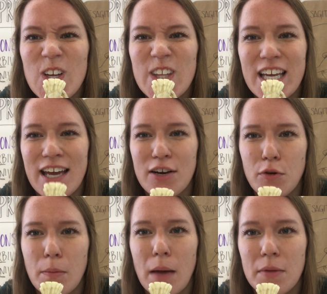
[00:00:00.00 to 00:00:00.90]
They kind of
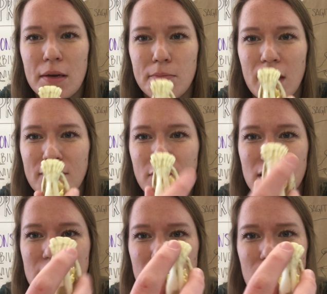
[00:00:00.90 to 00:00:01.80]
remind me of my
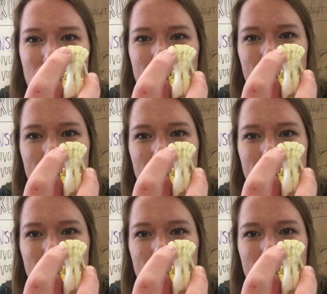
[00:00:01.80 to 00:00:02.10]
front teeth.